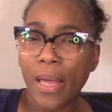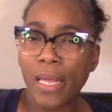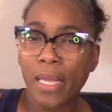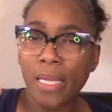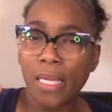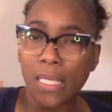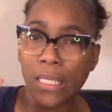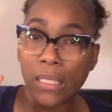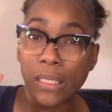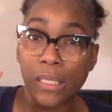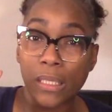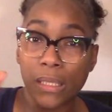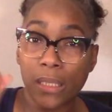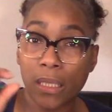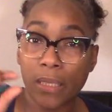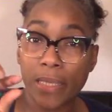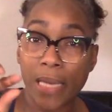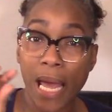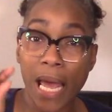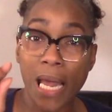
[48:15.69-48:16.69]
it's
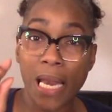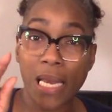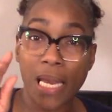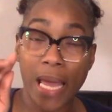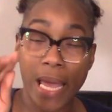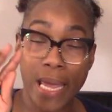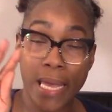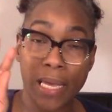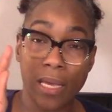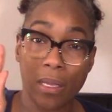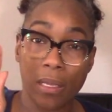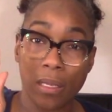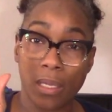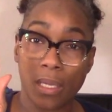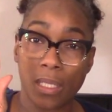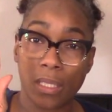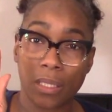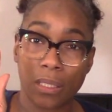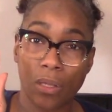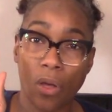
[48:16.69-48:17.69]
not like
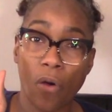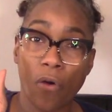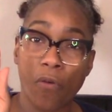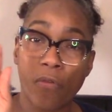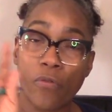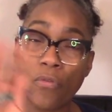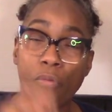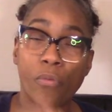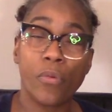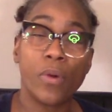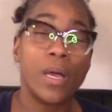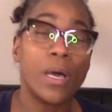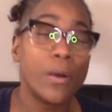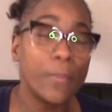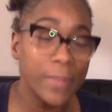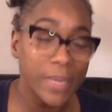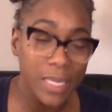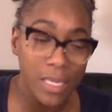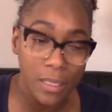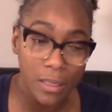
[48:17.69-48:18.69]
it's
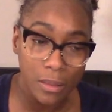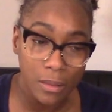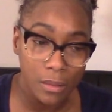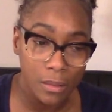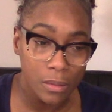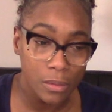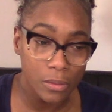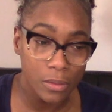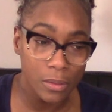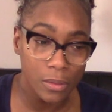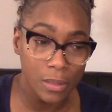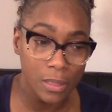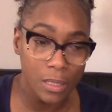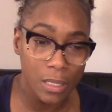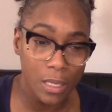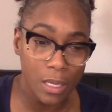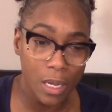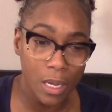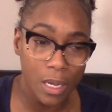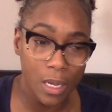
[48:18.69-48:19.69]
overwhelming.
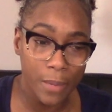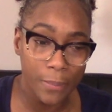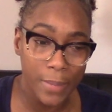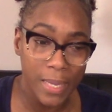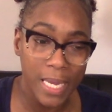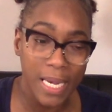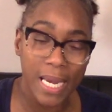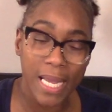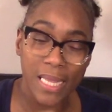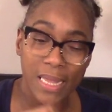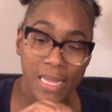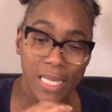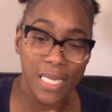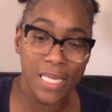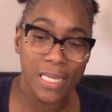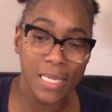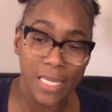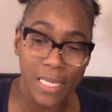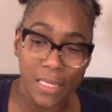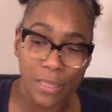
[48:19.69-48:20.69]
Um, and I
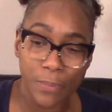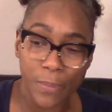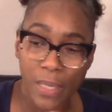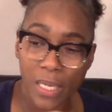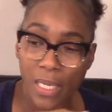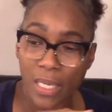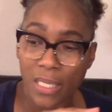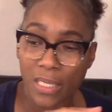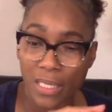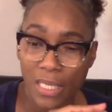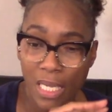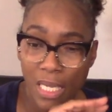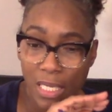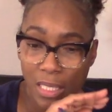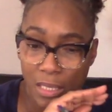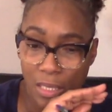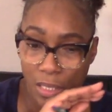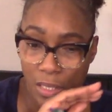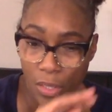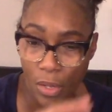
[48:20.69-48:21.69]
think that's because I
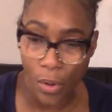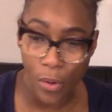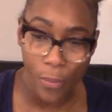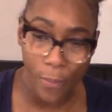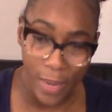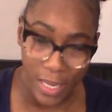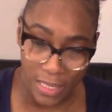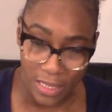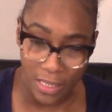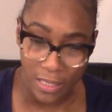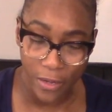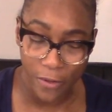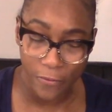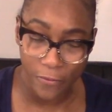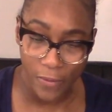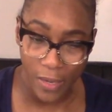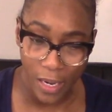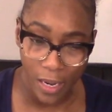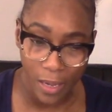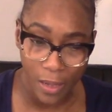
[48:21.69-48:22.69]
slow myself
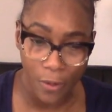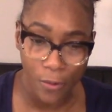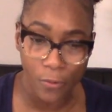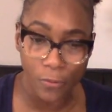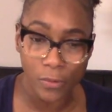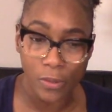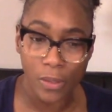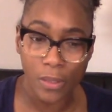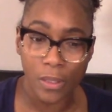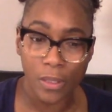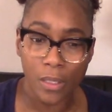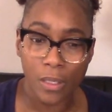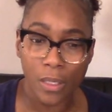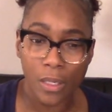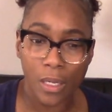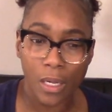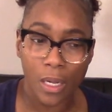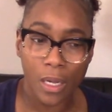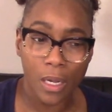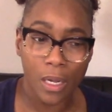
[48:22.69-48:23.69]
down.
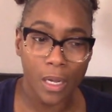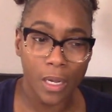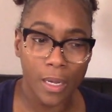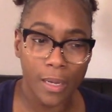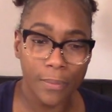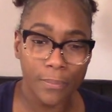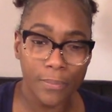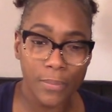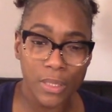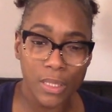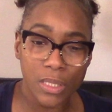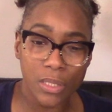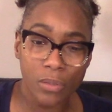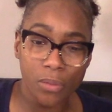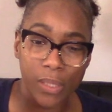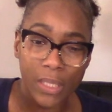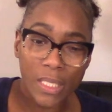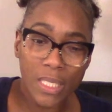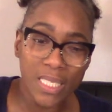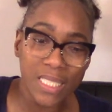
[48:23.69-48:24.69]
Um, so
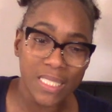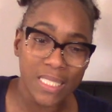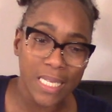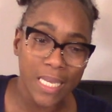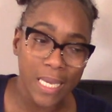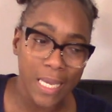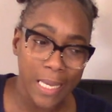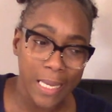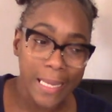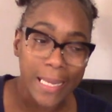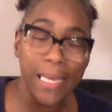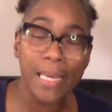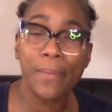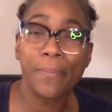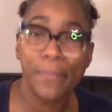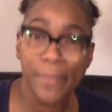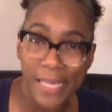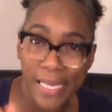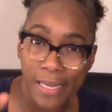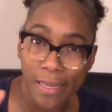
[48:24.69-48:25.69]
it doesn't hit
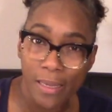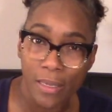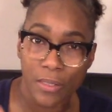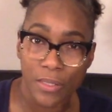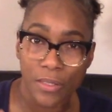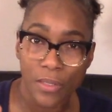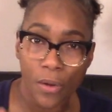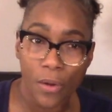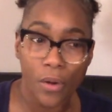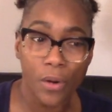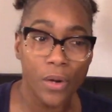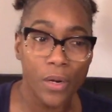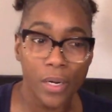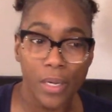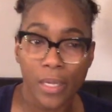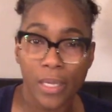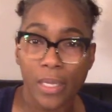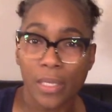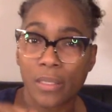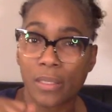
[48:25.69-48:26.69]
me as
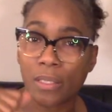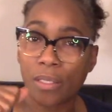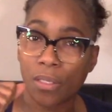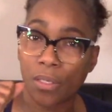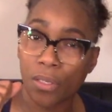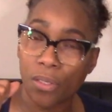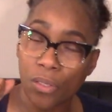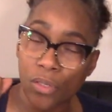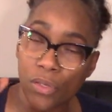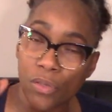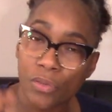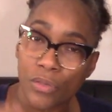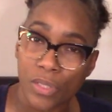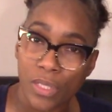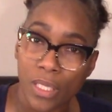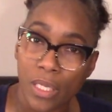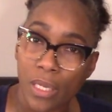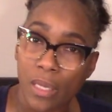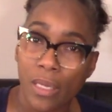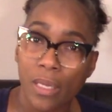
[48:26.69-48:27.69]
hard as it used
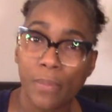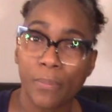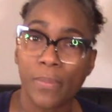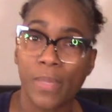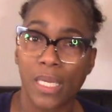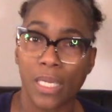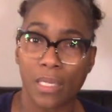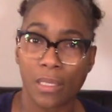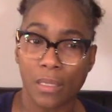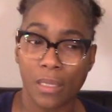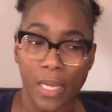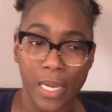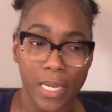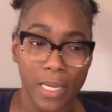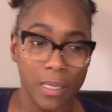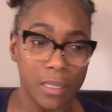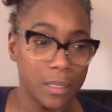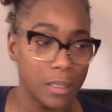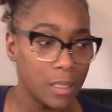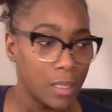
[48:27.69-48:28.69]
to hit me.
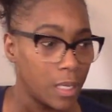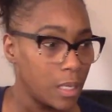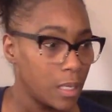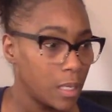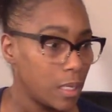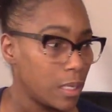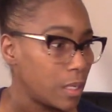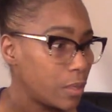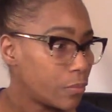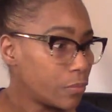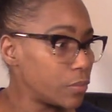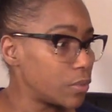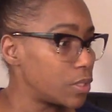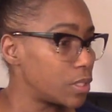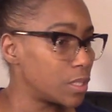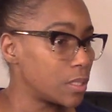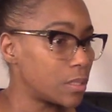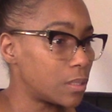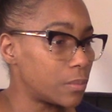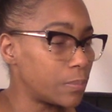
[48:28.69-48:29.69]
Like it would
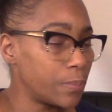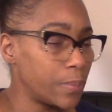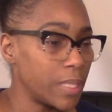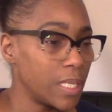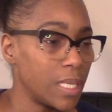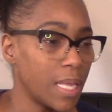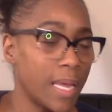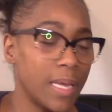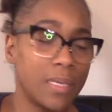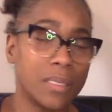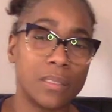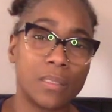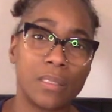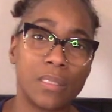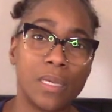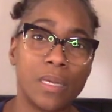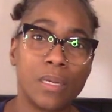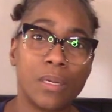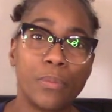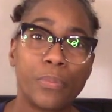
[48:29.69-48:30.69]
just be like a
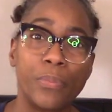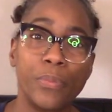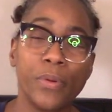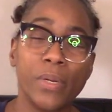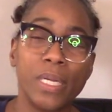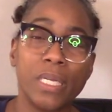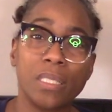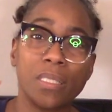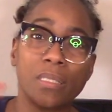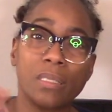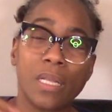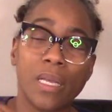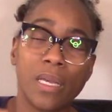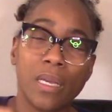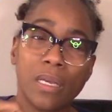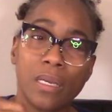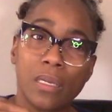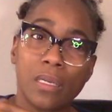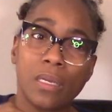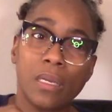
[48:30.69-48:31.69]
ton of bricks.
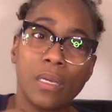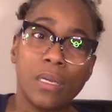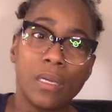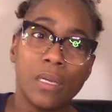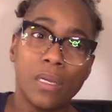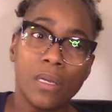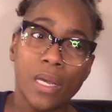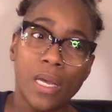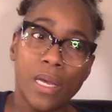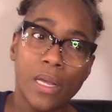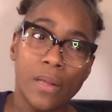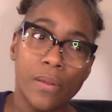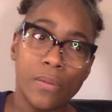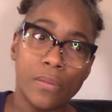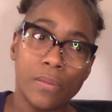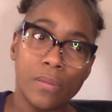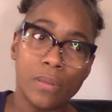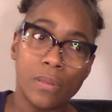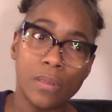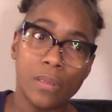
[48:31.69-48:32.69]
Like
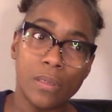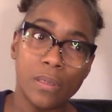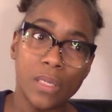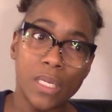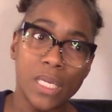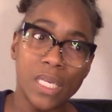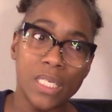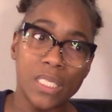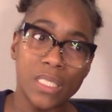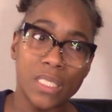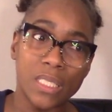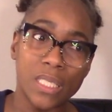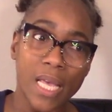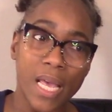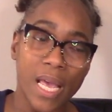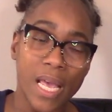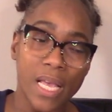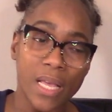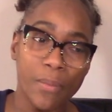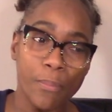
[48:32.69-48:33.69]
the
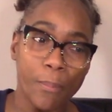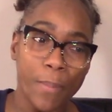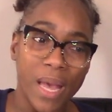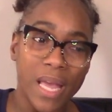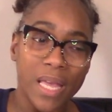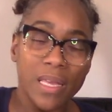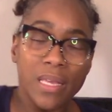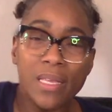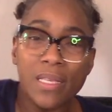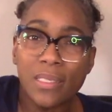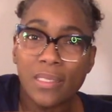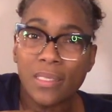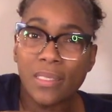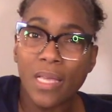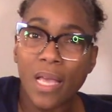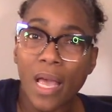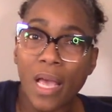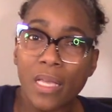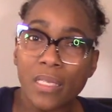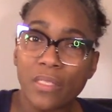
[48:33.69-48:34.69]
inside, my
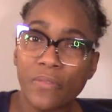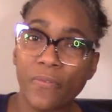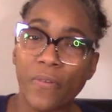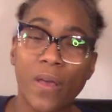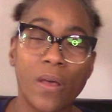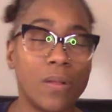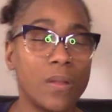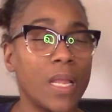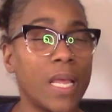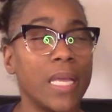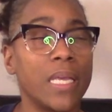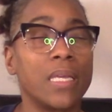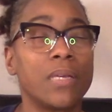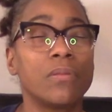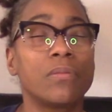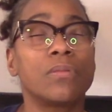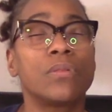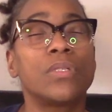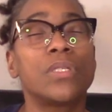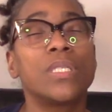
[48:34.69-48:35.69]
insides felt like it
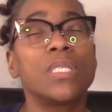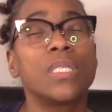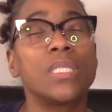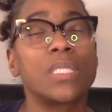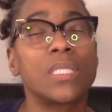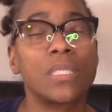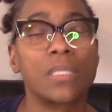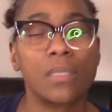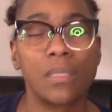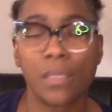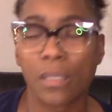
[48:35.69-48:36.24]
was just,